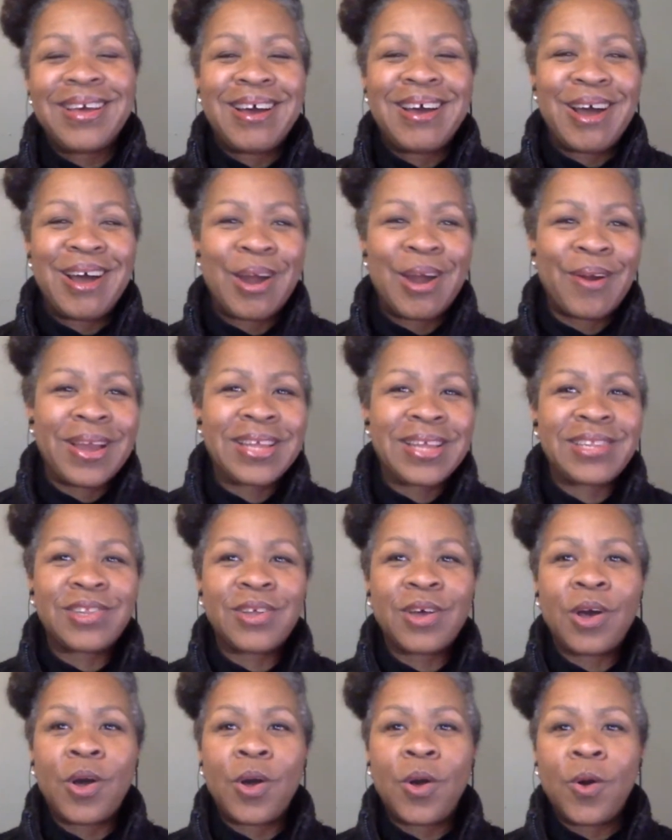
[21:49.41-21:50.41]
All right,
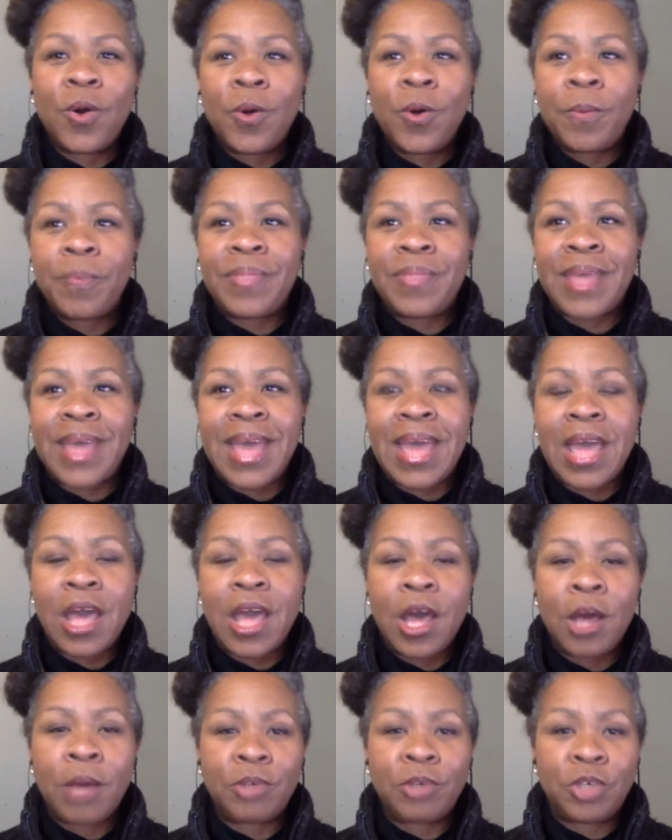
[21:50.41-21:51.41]
so I hope that
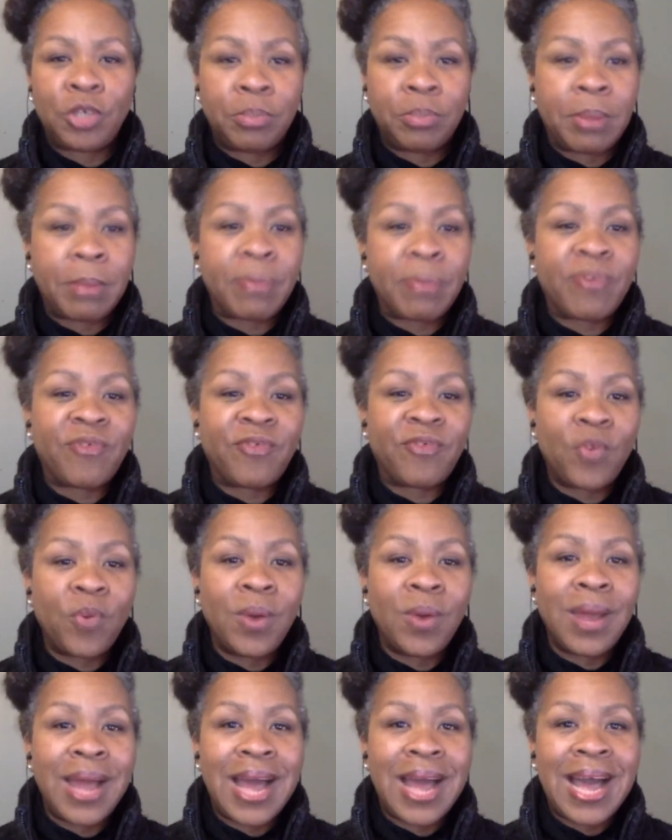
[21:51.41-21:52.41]
helps you. But
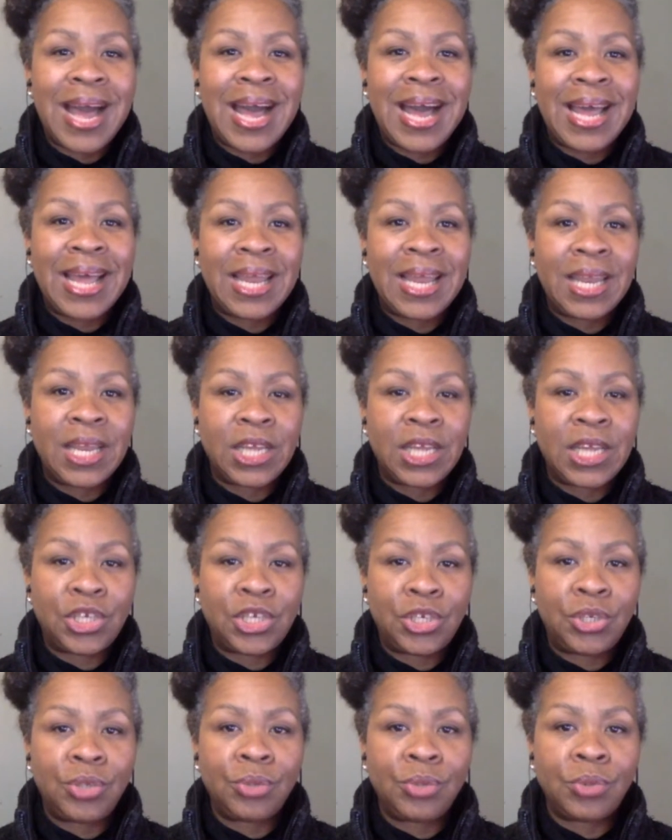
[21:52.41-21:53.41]
before I
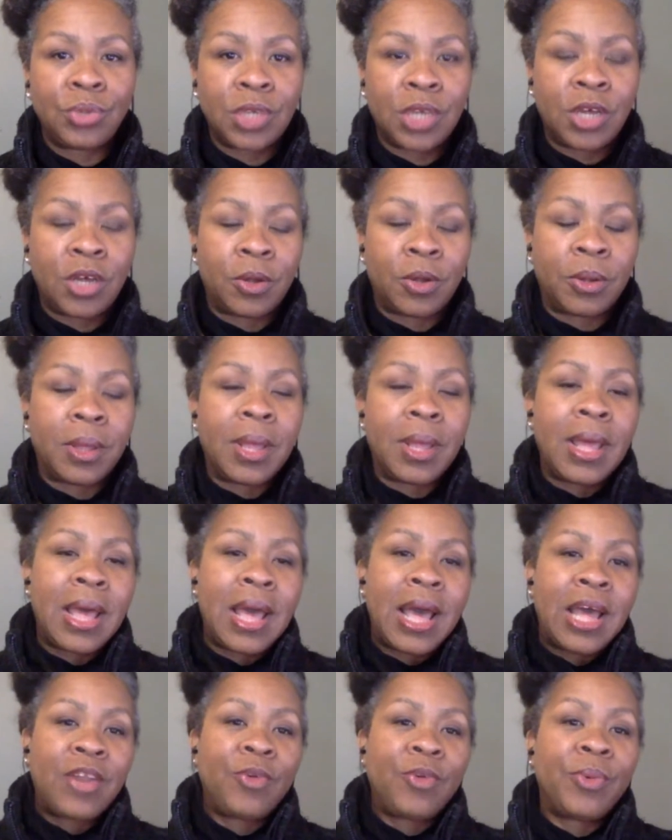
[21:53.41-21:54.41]
let you go,
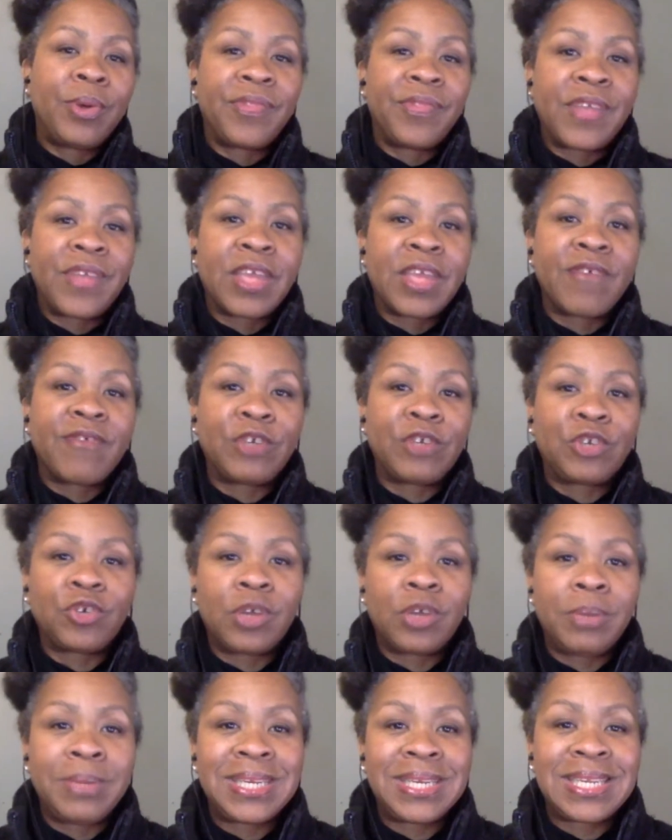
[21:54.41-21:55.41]
I do want to thank you for
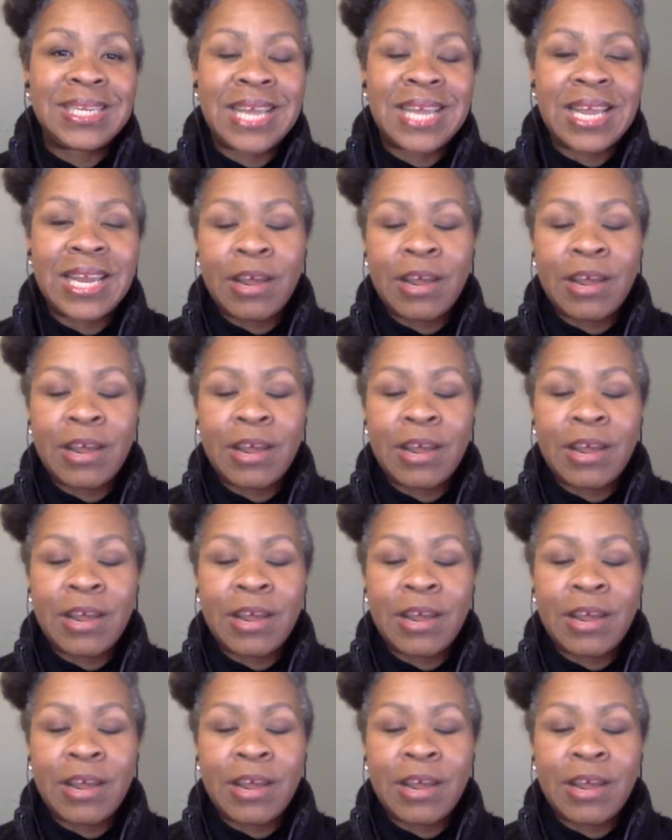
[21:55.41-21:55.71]
joining me today.